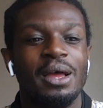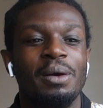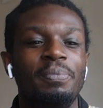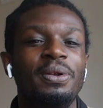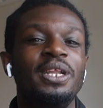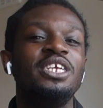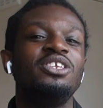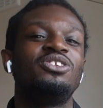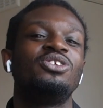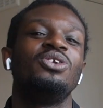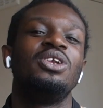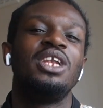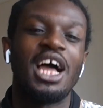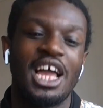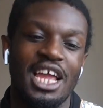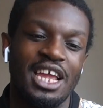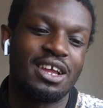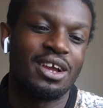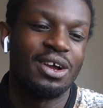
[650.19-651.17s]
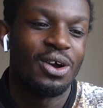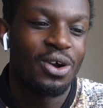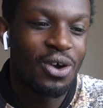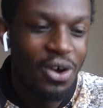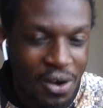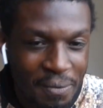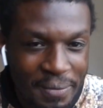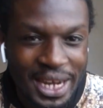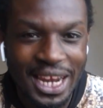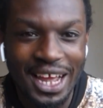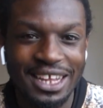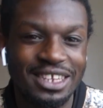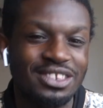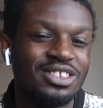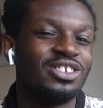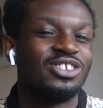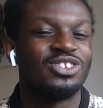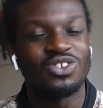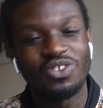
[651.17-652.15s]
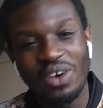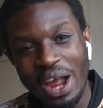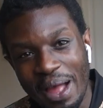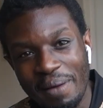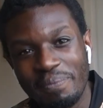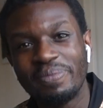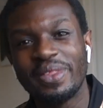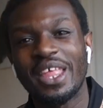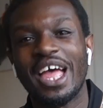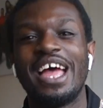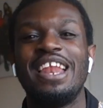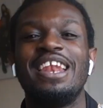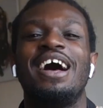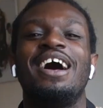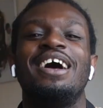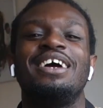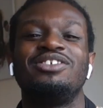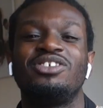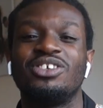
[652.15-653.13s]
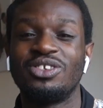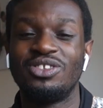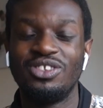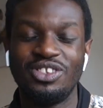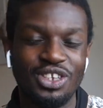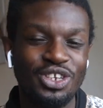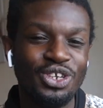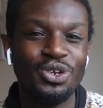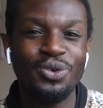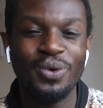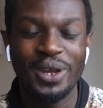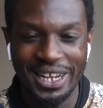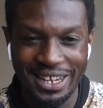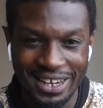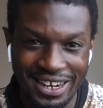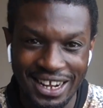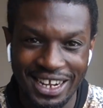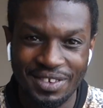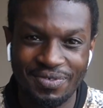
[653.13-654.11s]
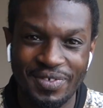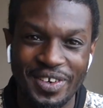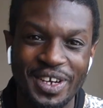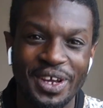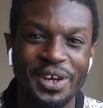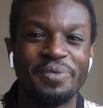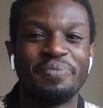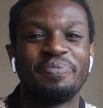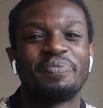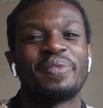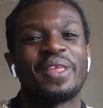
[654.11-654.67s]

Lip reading: Please do like, comment and subscribe, and I shall see you in the next video.